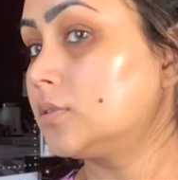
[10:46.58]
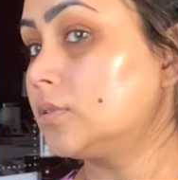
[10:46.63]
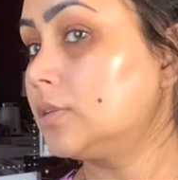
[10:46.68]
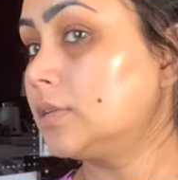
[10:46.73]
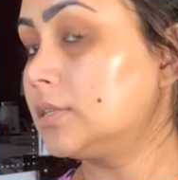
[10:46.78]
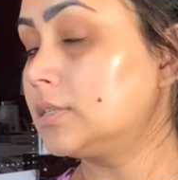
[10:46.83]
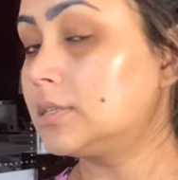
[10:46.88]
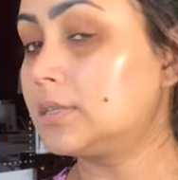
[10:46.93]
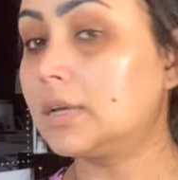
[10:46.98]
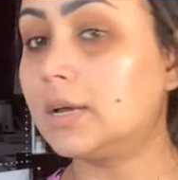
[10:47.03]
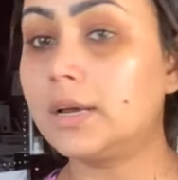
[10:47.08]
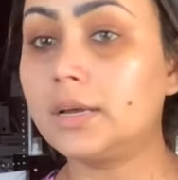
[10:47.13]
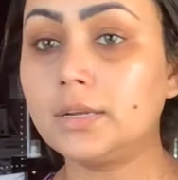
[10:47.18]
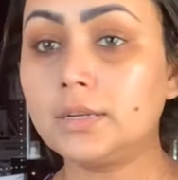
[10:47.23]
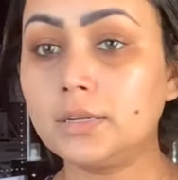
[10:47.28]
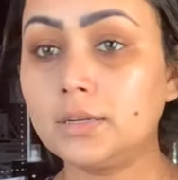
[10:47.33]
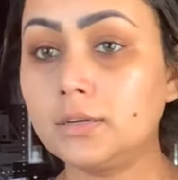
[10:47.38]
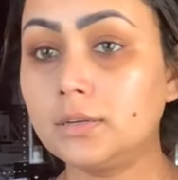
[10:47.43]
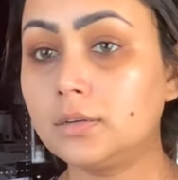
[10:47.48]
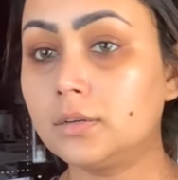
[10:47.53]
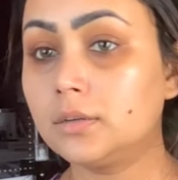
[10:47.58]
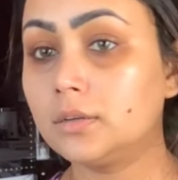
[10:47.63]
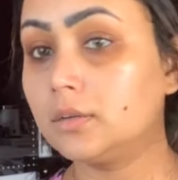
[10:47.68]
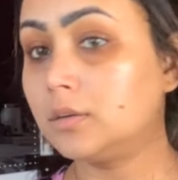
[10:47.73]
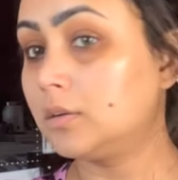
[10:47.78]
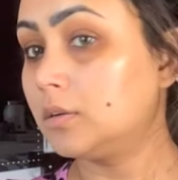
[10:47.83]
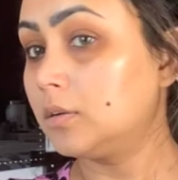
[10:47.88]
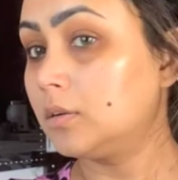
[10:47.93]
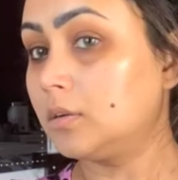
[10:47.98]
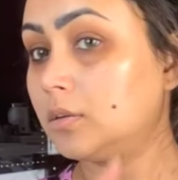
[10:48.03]
this side,
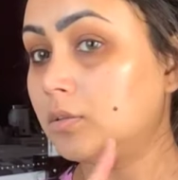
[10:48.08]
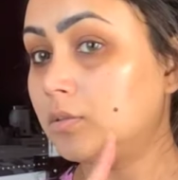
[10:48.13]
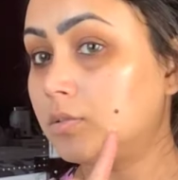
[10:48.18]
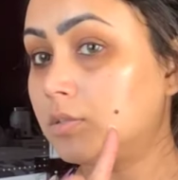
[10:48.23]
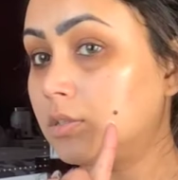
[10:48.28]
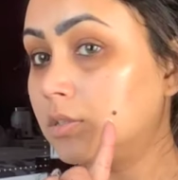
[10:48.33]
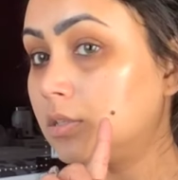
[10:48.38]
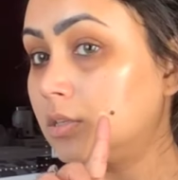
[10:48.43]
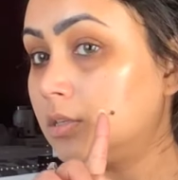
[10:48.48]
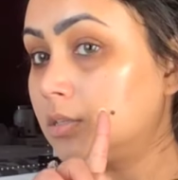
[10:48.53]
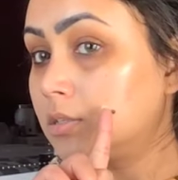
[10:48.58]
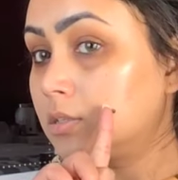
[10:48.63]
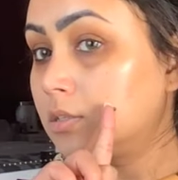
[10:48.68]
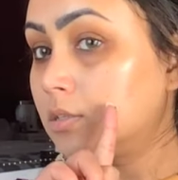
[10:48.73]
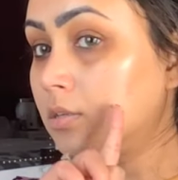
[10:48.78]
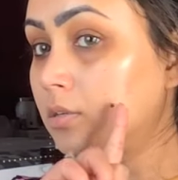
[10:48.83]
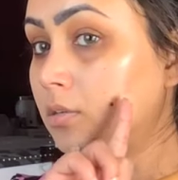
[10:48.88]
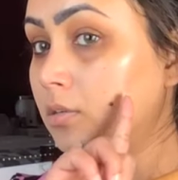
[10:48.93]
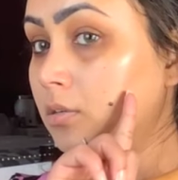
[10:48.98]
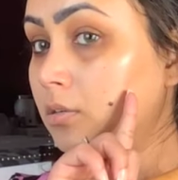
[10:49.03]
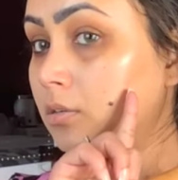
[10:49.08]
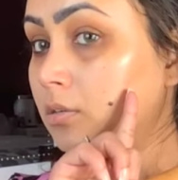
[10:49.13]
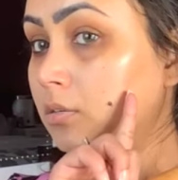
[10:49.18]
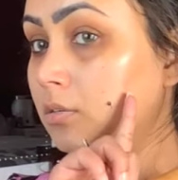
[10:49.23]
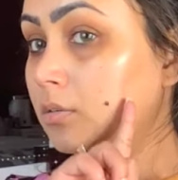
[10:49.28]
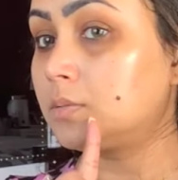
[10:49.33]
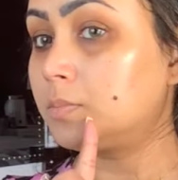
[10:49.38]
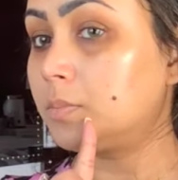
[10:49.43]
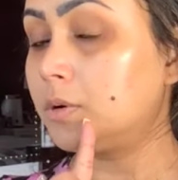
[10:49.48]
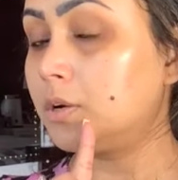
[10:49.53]
you see this
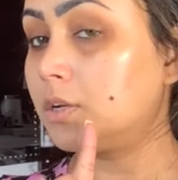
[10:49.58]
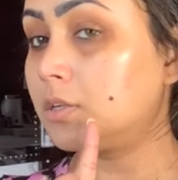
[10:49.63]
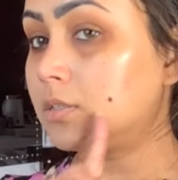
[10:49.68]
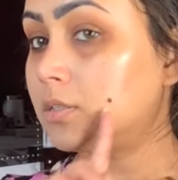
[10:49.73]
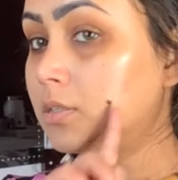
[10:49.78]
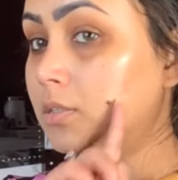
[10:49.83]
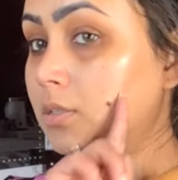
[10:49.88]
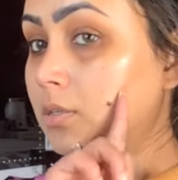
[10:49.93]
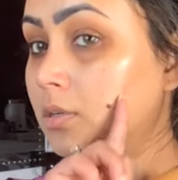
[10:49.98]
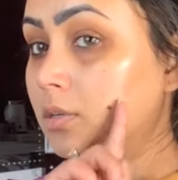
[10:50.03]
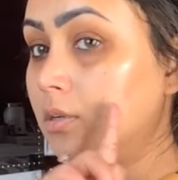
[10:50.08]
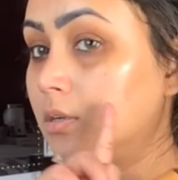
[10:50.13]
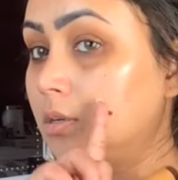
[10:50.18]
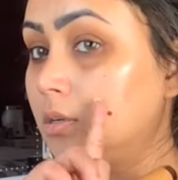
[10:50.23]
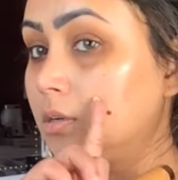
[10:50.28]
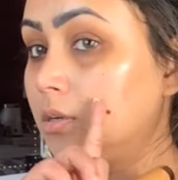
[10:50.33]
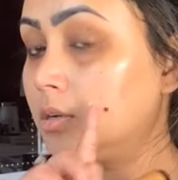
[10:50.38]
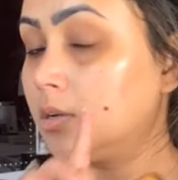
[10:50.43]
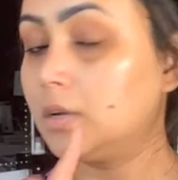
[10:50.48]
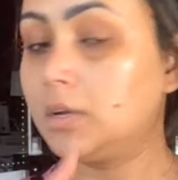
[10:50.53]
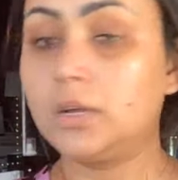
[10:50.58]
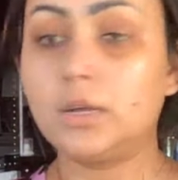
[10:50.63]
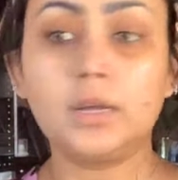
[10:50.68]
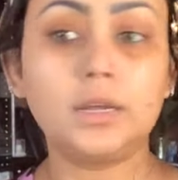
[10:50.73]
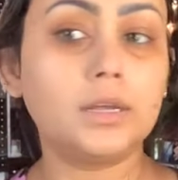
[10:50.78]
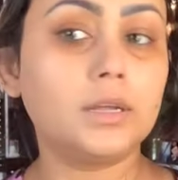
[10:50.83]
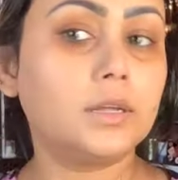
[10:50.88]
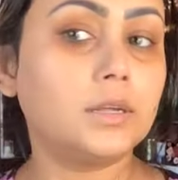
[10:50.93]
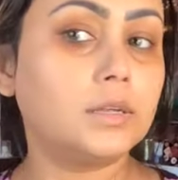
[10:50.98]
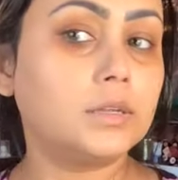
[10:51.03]
spots,
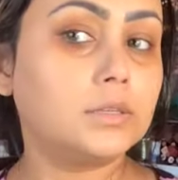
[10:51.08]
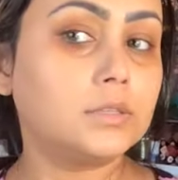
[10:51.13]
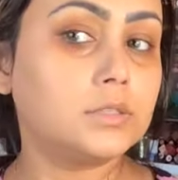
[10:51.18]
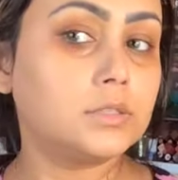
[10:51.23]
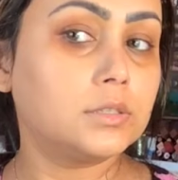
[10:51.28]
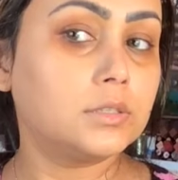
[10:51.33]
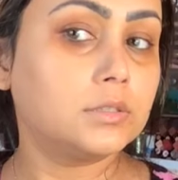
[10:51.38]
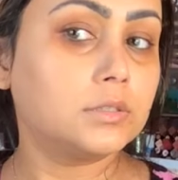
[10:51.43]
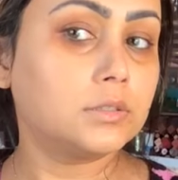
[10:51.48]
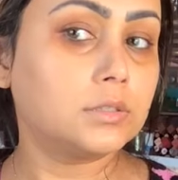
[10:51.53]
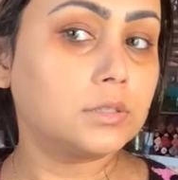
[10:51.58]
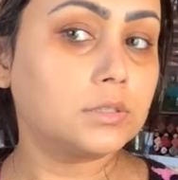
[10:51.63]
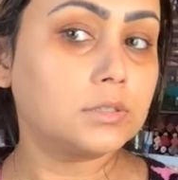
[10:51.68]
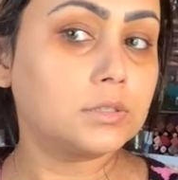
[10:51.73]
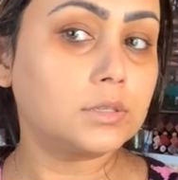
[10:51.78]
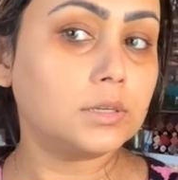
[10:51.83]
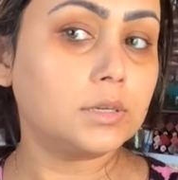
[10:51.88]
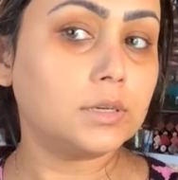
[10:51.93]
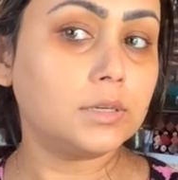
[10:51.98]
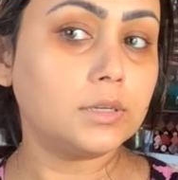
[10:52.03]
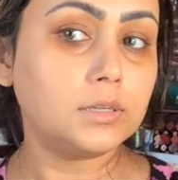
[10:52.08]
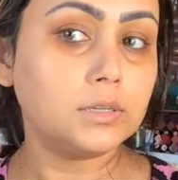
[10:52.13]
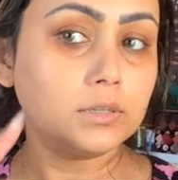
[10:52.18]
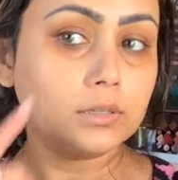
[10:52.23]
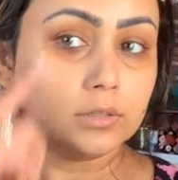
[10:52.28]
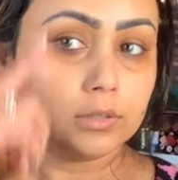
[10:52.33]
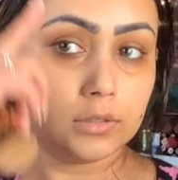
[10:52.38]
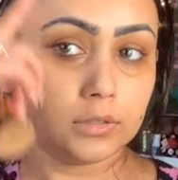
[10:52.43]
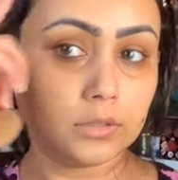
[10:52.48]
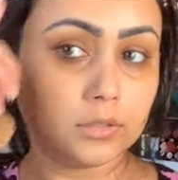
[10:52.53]
and this side,
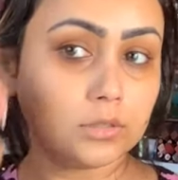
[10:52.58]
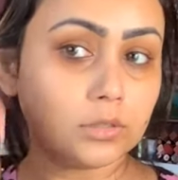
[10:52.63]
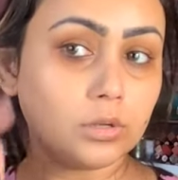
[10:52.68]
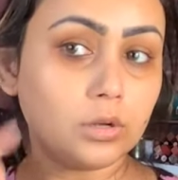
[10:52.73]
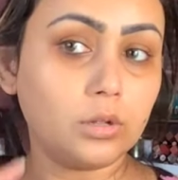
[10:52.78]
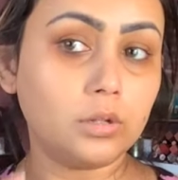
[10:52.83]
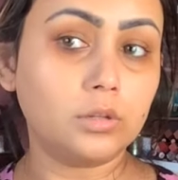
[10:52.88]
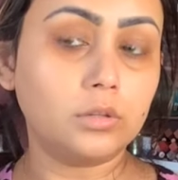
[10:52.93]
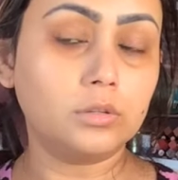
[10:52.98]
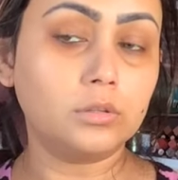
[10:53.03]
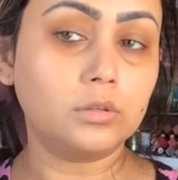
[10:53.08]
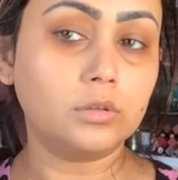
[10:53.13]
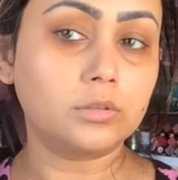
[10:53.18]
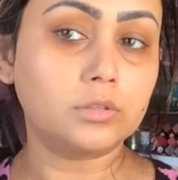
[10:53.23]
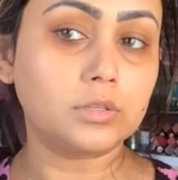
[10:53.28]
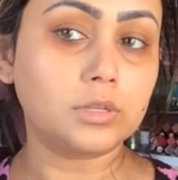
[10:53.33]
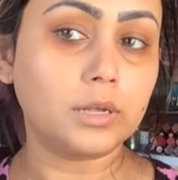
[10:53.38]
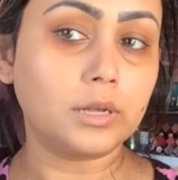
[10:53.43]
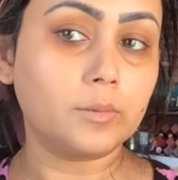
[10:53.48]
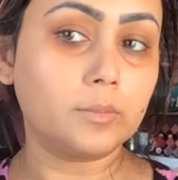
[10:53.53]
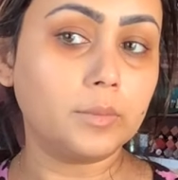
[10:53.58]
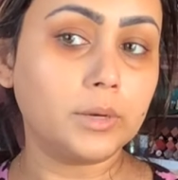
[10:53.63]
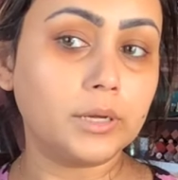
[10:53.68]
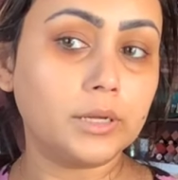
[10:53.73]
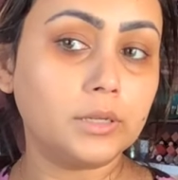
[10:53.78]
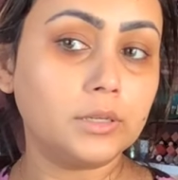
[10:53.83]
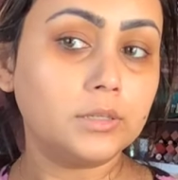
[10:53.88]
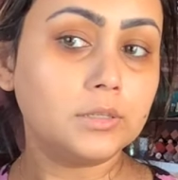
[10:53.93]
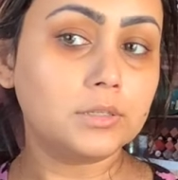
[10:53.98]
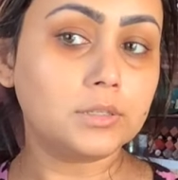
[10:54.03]
it's all looks like
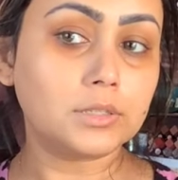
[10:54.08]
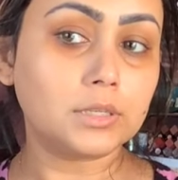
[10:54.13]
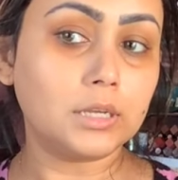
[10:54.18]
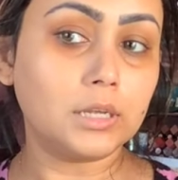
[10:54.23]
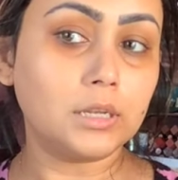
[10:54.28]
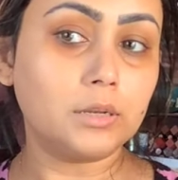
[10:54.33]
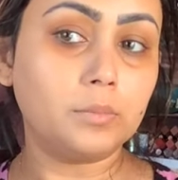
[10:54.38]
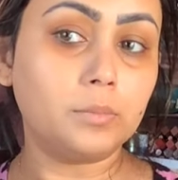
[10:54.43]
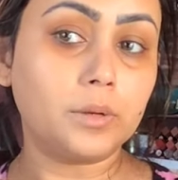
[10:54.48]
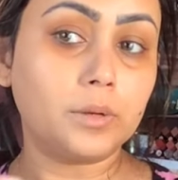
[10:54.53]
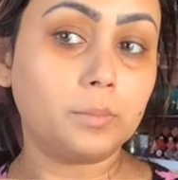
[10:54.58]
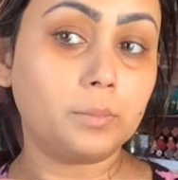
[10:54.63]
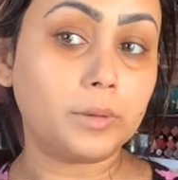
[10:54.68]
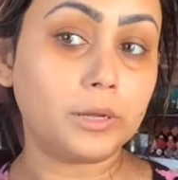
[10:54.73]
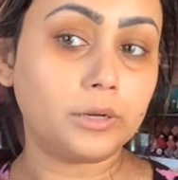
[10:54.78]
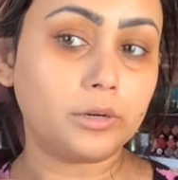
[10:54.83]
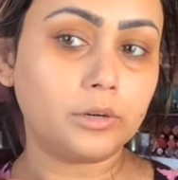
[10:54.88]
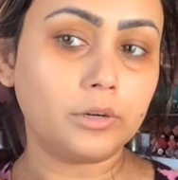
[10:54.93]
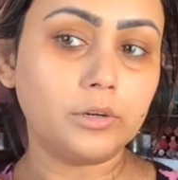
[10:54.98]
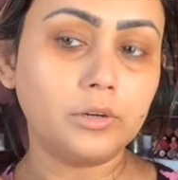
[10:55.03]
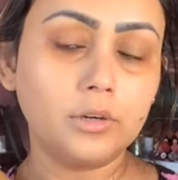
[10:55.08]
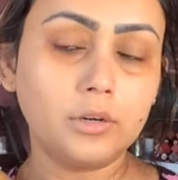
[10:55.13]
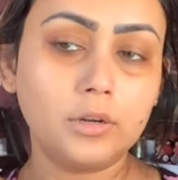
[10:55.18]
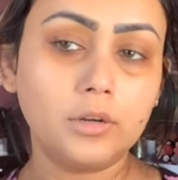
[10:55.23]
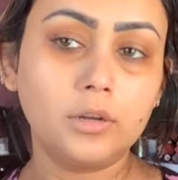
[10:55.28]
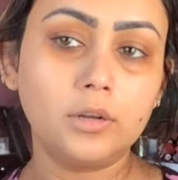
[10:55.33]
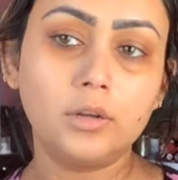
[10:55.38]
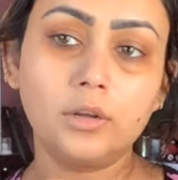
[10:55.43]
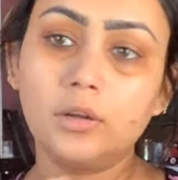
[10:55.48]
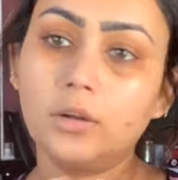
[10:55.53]
my skin but better.
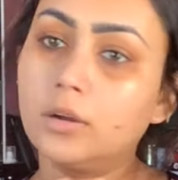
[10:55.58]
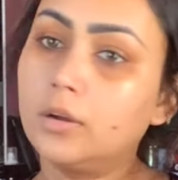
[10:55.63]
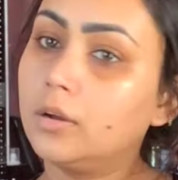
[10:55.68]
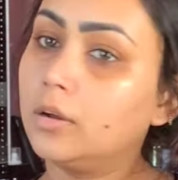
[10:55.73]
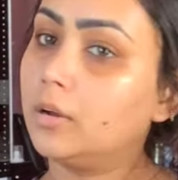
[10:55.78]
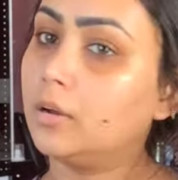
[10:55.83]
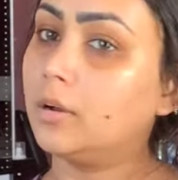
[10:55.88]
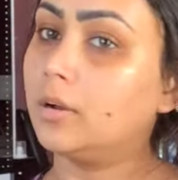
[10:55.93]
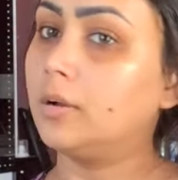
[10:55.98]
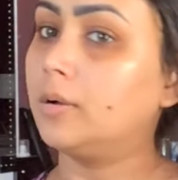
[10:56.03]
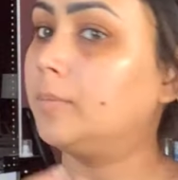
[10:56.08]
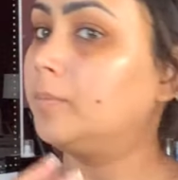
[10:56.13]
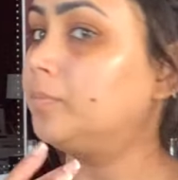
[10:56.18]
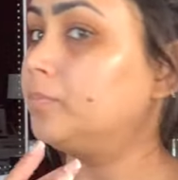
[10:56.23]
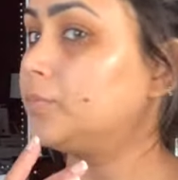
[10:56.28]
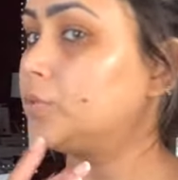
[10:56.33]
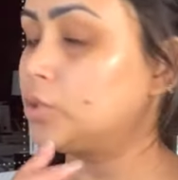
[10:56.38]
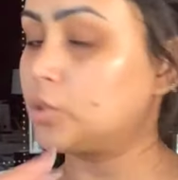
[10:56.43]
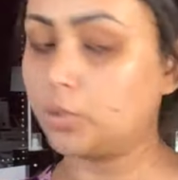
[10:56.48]
So